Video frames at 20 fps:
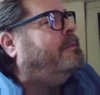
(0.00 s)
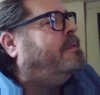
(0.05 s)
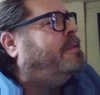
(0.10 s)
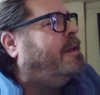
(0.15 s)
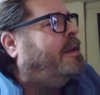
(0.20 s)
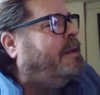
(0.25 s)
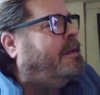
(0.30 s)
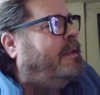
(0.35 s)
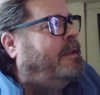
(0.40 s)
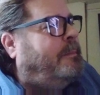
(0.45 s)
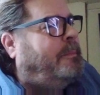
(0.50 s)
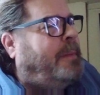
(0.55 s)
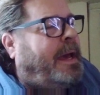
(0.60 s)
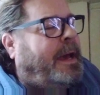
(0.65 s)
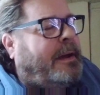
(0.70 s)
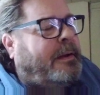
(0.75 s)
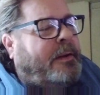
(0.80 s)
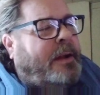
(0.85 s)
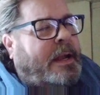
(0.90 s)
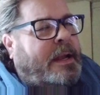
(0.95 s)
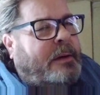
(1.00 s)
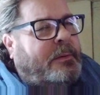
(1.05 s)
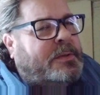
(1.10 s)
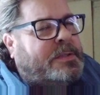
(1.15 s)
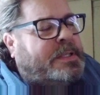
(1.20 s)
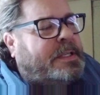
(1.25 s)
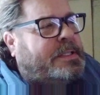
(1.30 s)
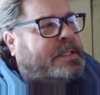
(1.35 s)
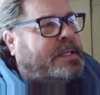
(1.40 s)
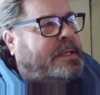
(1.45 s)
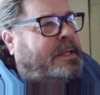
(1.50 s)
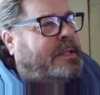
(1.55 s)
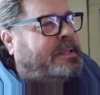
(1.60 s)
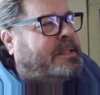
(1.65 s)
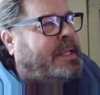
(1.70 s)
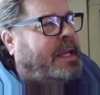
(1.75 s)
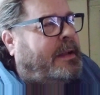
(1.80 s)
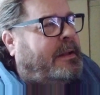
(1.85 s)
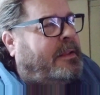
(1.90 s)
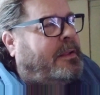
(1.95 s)
thing in the background. I was listening to
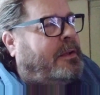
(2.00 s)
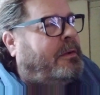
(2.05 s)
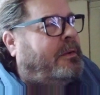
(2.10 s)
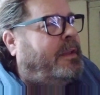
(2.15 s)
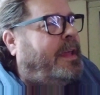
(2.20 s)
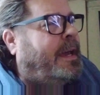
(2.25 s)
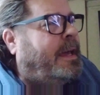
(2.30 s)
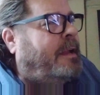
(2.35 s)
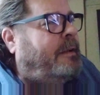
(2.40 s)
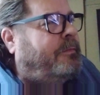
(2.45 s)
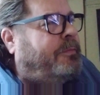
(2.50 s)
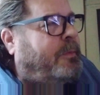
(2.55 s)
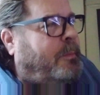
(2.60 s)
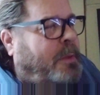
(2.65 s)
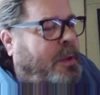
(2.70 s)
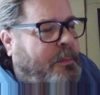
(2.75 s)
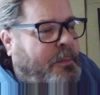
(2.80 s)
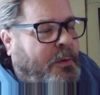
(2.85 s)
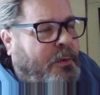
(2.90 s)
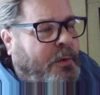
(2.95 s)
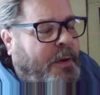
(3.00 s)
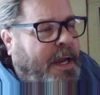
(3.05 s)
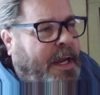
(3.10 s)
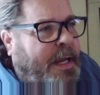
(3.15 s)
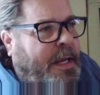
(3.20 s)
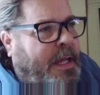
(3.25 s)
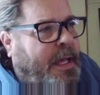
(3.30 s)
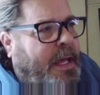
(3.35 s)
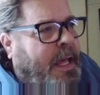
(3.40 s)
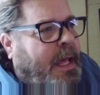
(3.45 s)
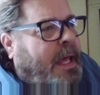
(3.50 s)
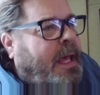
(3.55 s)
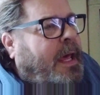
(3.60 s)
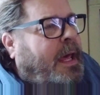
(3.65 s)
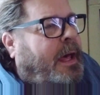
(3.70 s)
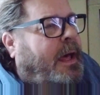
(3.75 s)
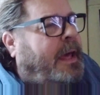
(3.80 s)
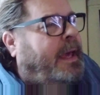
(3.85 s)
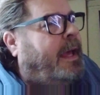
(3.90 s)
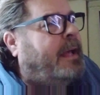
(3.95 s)
sound a little negative from the Marine.
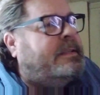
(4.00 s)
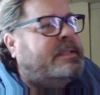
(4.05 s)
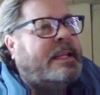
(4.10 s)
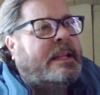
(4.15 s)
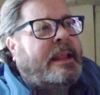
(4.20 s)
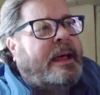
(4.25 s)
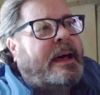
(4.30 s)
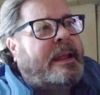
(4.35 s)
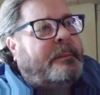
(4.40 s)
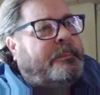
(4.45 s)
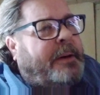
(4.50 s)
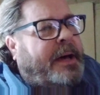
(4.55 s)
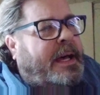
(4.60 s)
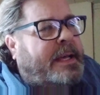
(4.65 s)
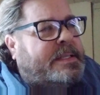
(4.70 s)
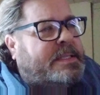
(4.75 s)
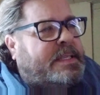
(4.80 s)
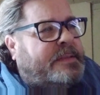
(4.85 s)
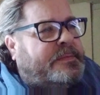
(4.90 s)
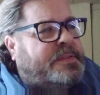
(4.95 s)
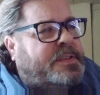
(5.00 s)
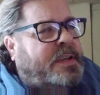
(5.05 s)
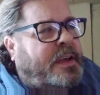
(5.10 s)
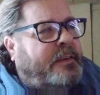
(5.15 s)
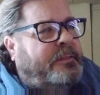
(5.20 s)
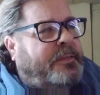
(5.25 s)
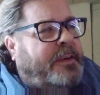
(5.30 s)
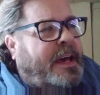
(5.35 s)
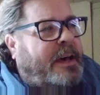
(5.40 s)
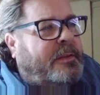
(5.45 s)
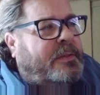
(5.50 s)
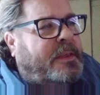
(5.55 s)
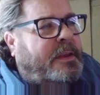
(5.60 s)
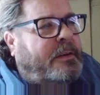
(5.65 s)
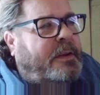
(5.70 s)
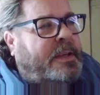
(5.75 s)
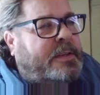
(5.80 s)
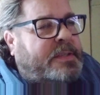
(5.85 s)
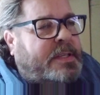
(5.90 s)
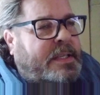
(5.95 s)
He has a lot of positive stuff out
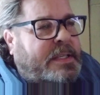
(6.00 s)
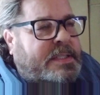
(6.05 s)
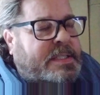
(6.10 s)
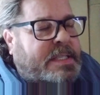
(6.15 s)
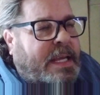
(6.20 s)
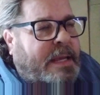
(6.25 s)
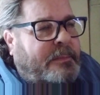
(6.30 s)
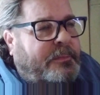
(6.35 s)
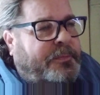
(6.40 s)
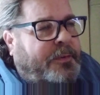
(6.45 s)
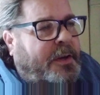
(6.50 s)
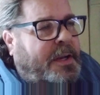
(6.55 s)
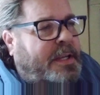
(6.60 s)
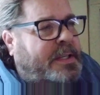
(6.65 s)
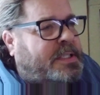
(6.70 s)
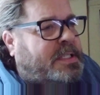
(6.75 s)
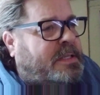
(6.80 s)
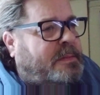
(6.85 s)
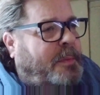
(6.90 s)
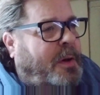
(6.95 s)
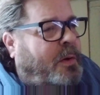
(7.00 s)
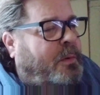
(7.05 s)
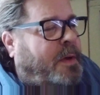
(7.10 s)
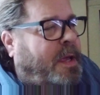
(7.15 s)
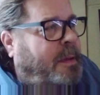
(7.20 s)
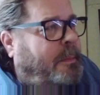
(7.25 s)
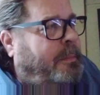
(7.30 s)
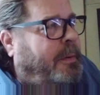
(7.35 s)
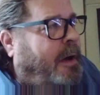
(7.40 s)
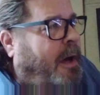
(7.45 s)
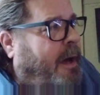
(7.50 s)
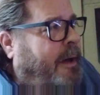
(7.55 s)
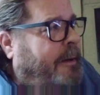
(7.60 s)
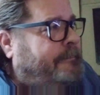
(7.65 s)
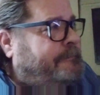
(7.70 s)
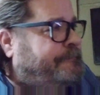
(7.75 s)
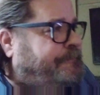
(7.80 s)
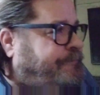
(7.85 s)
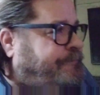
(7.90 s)
there. He's in the same fight as Smokey, but